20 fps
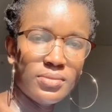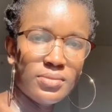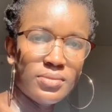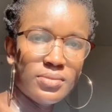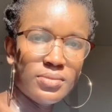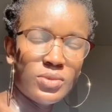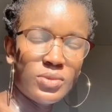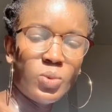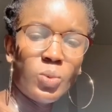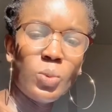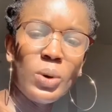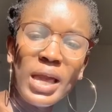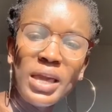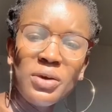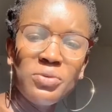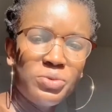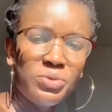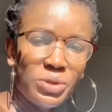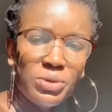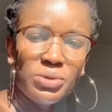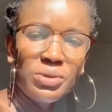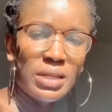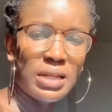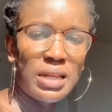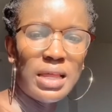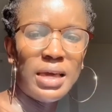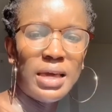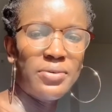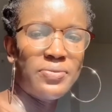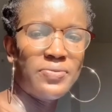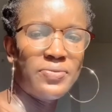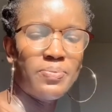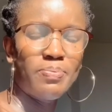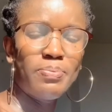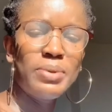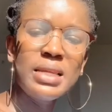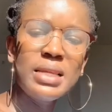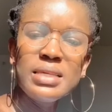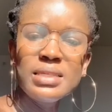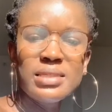Why ruin a life?
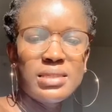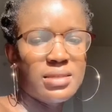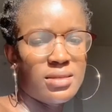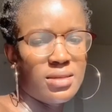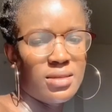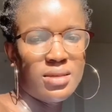Please,